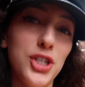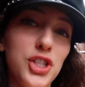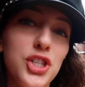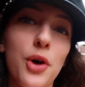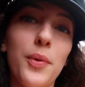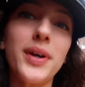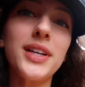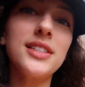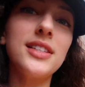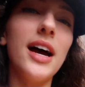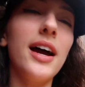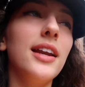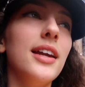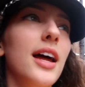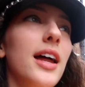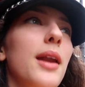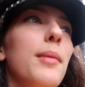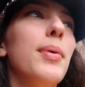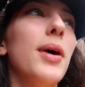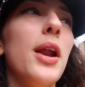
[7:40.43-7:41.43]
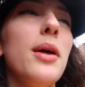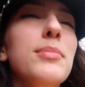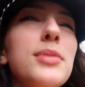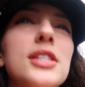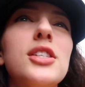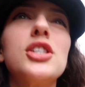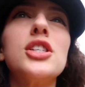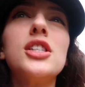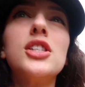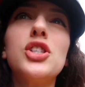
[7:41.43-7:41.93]
we're so excited, but I'm
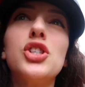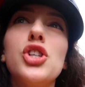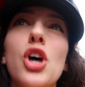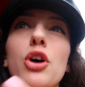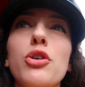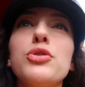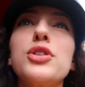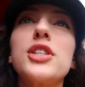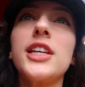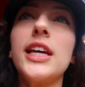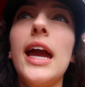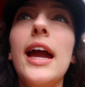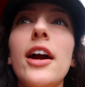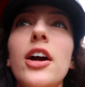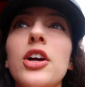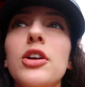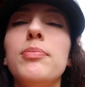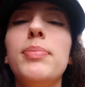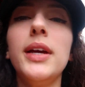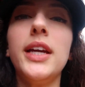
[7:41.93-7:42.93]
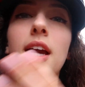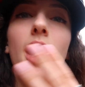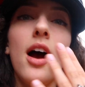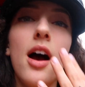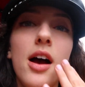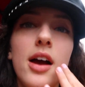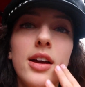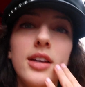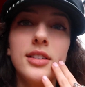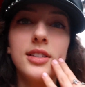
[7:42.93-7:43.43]
so scared
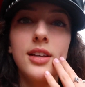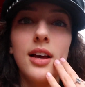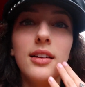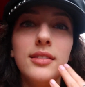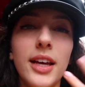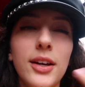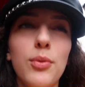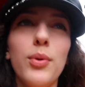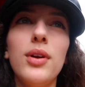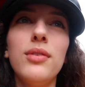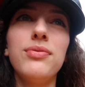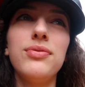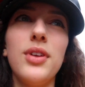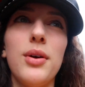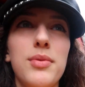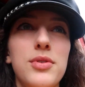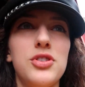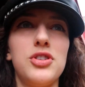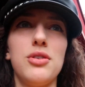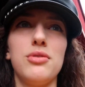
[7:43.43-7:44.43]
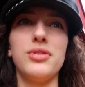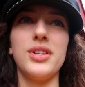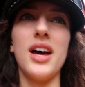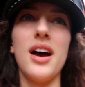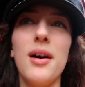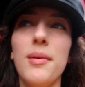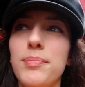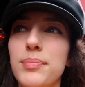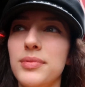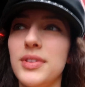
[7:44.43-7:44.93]
because like what if no one shows
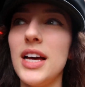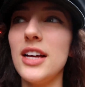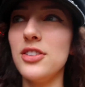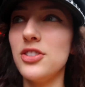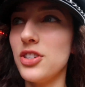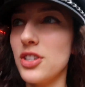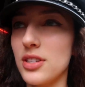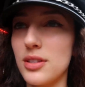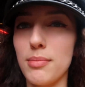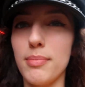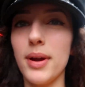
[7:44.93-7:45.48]
up? That's just